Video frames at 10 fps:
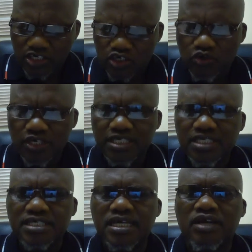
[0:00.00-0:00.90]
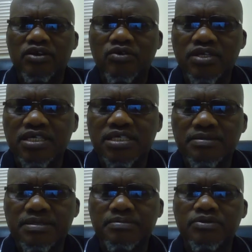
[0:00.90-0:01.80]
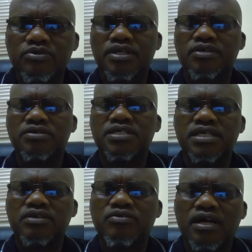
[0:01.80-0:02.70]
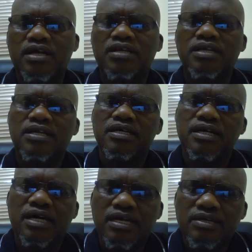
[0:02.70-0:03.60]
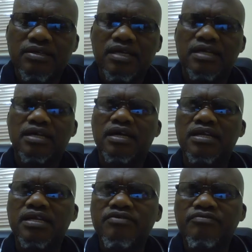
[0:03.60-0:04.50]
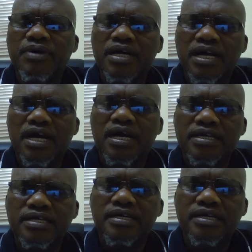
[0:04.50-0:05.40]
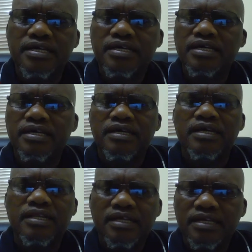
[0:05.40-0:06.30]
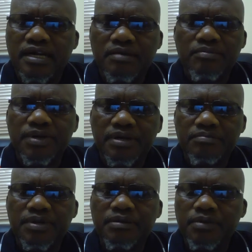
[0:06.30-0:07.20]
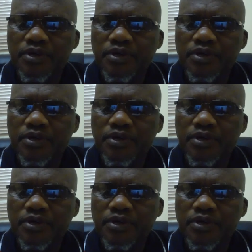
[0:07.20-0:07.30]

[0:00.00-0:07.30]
Sureties are not acceptable. You cannot say, no, I'll leave my car here and then come back and pay